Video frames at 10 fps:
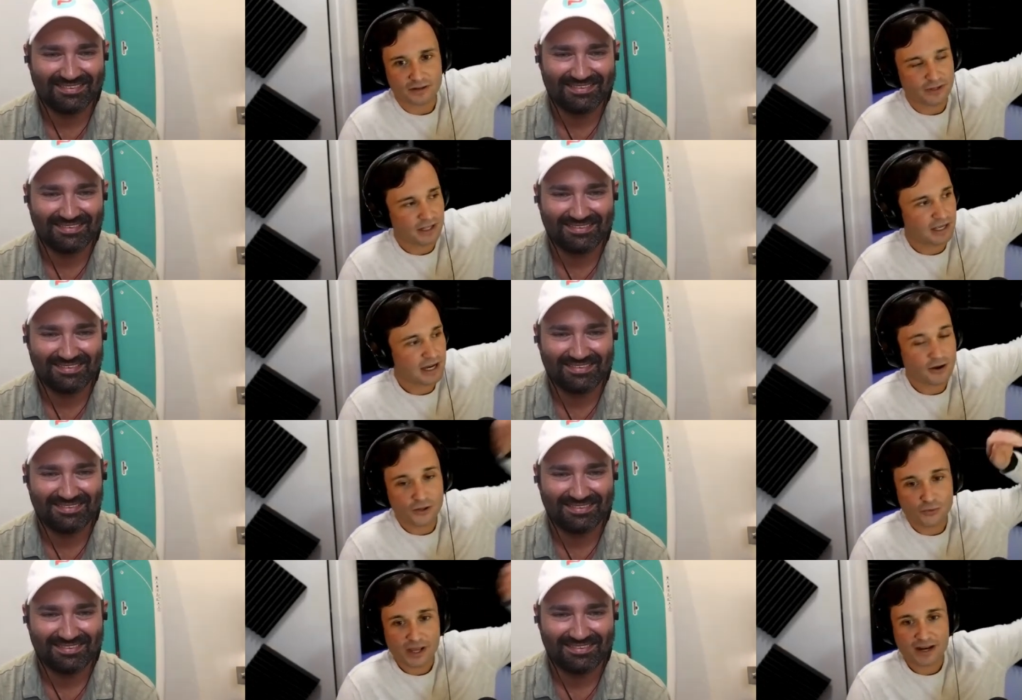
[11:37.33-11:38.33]
Speaker 1: where the guy on the
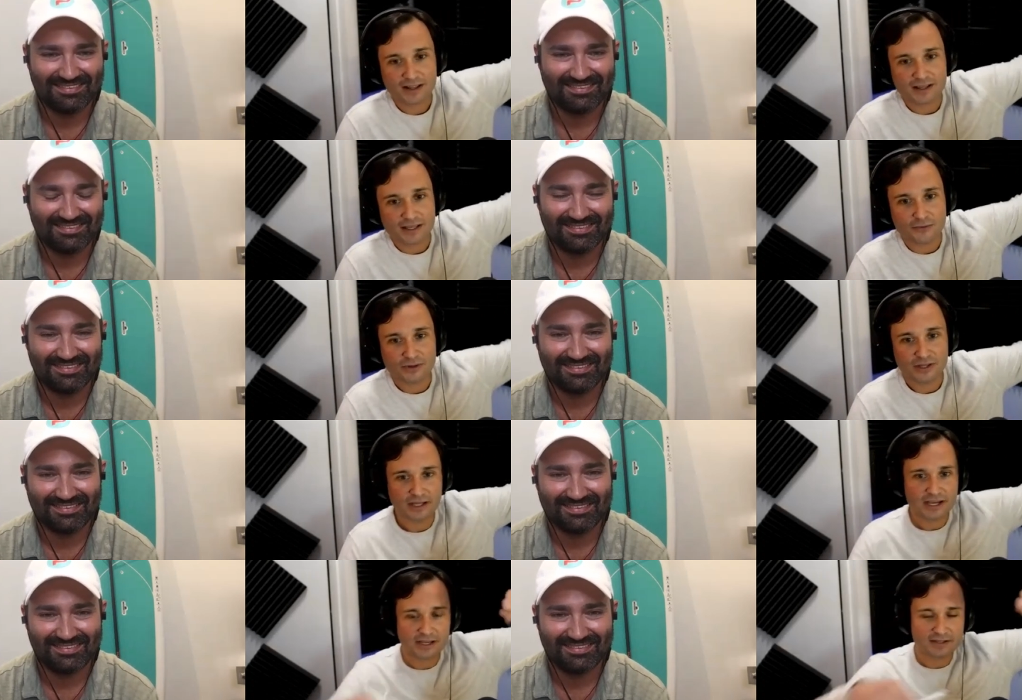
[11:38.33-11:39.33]
way out of the key where the
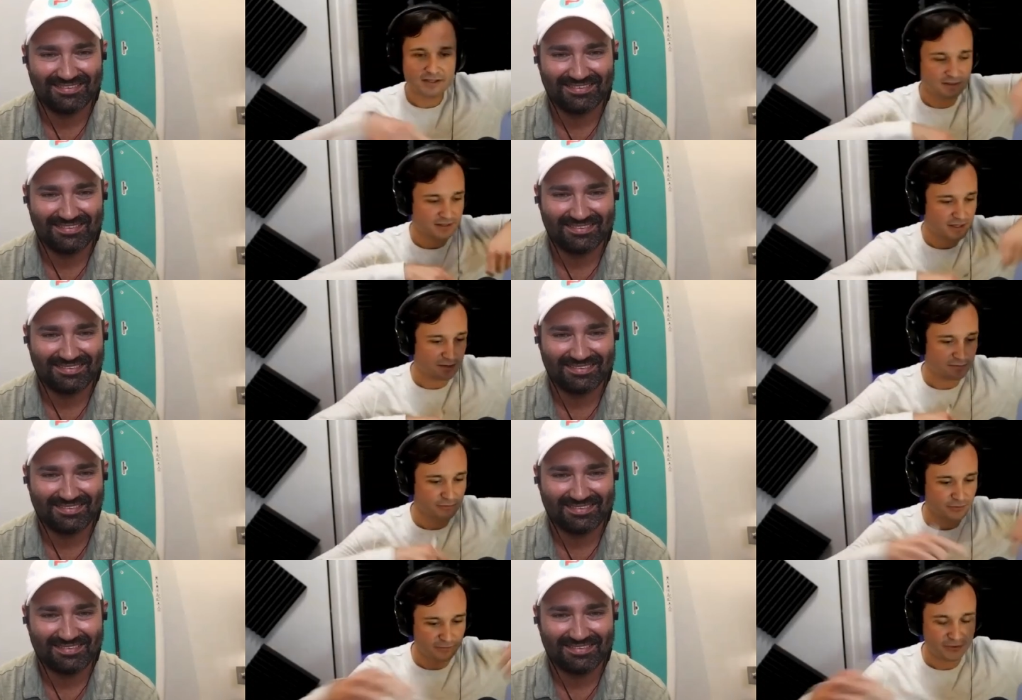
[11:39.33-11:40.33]
guys uh, where the
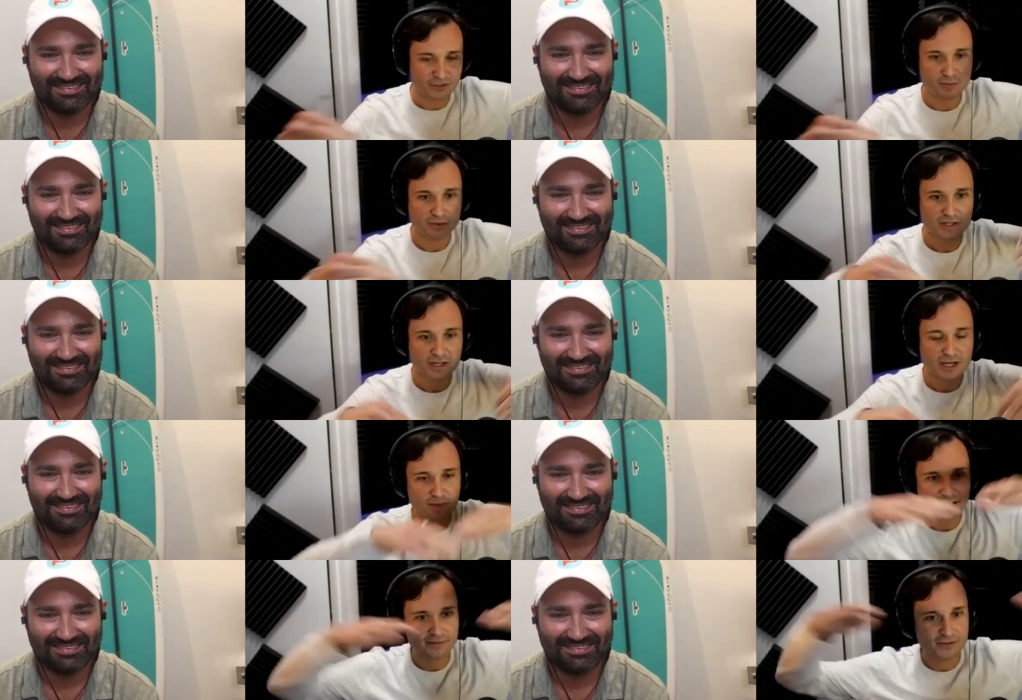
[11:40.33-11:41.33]
fishing boats come when they
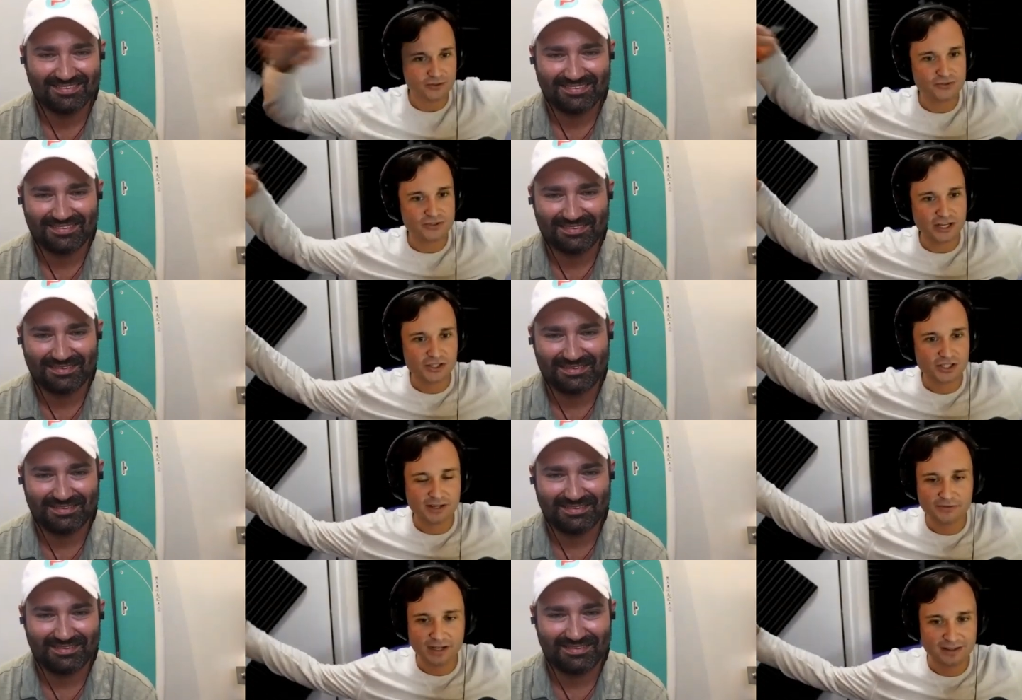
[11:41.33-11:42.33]
have this little station. I
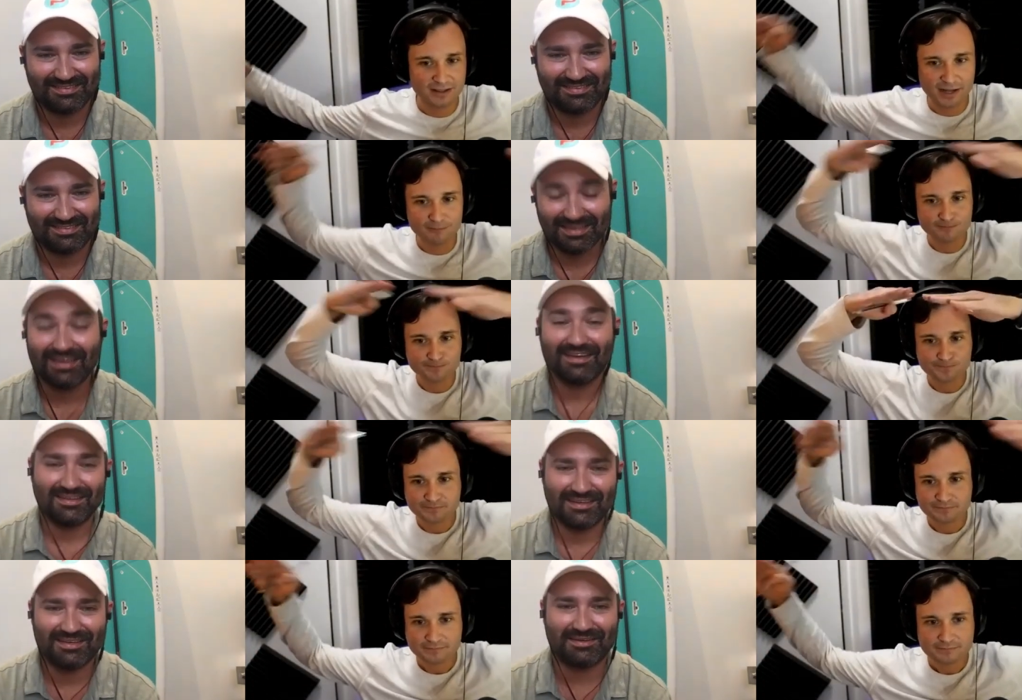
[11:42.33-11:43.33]
forget the name. Yeah,
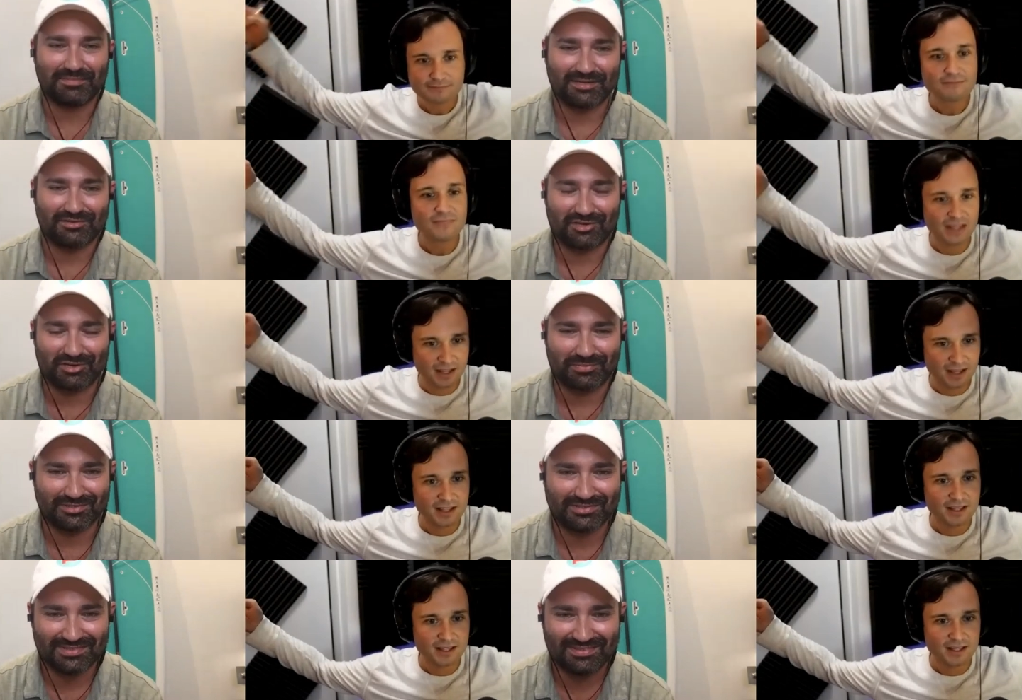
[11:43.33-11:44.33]
yeah,
Speaker 2: yeah. By the charter boat.
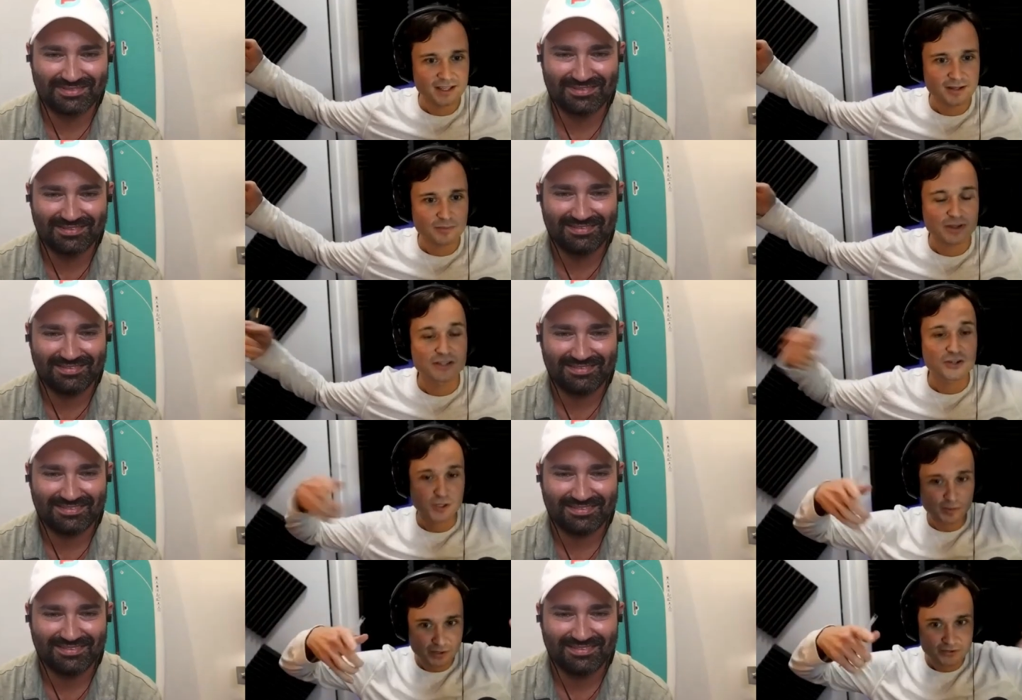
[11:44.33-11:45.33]
Speaker 1: By the charter
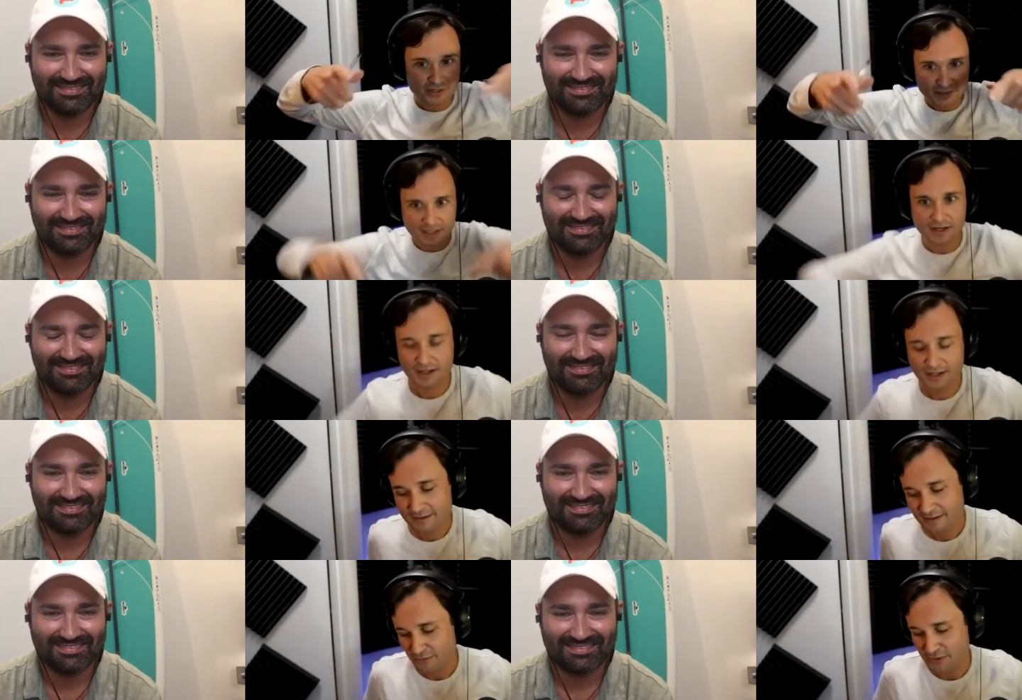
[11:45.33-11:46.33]
boats, right there. Uh huh.
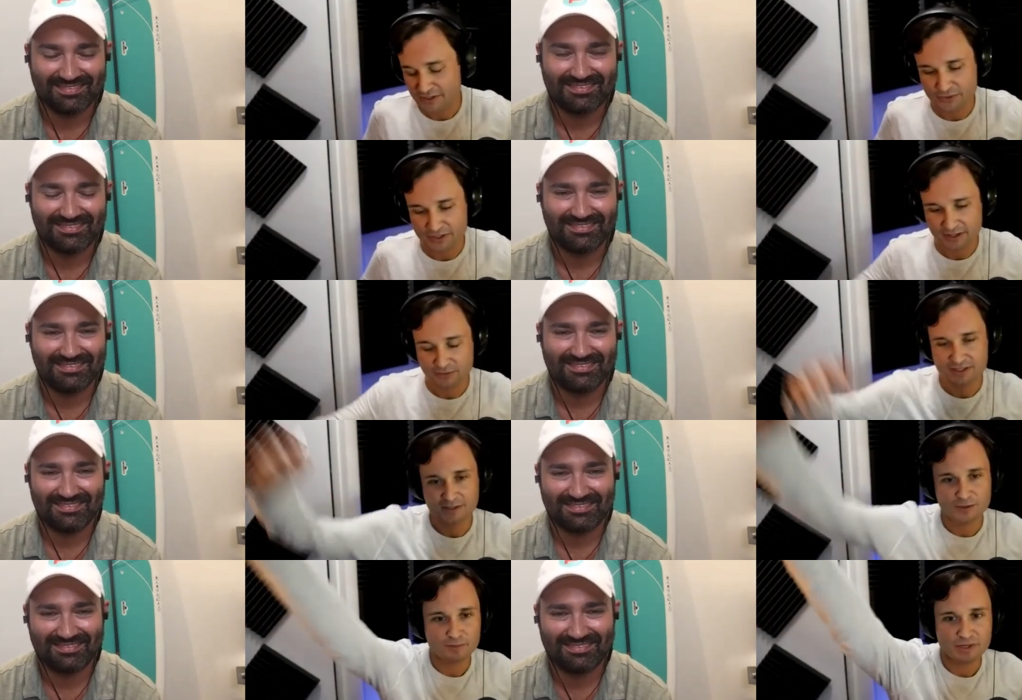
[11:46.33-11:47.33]
We we there was a little
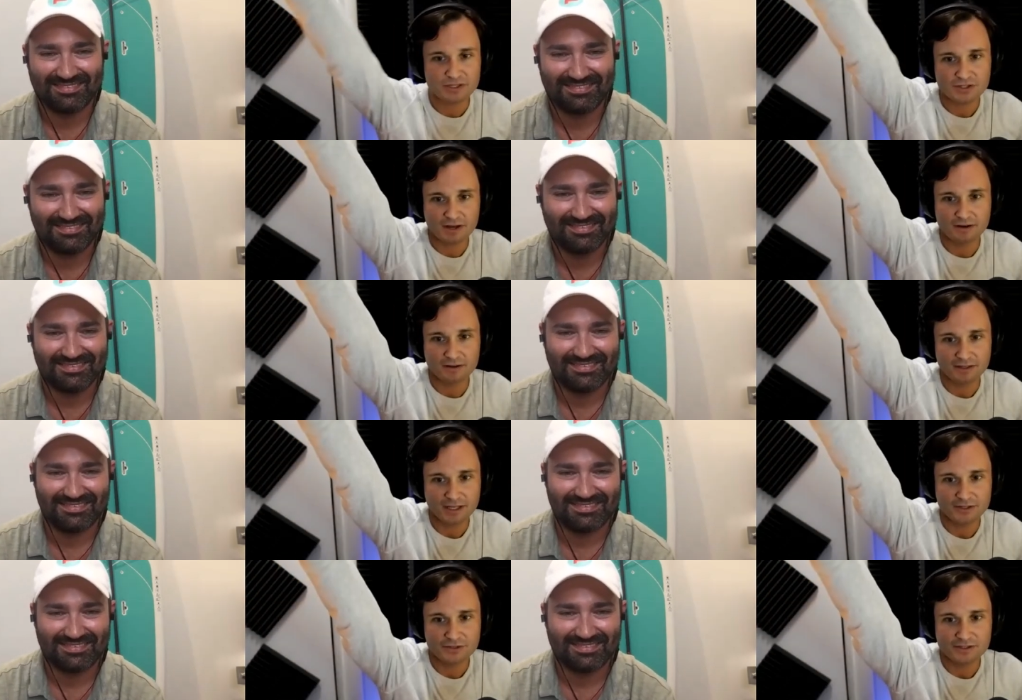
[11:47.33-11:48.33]
beach there on the
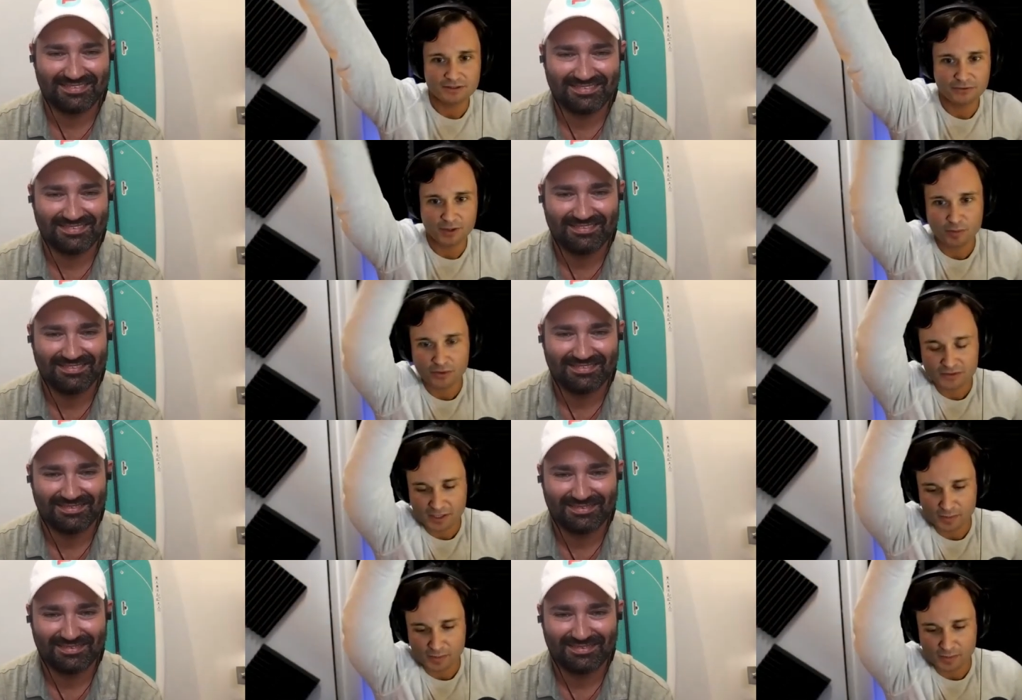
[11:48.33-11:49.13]
entrance where the boats come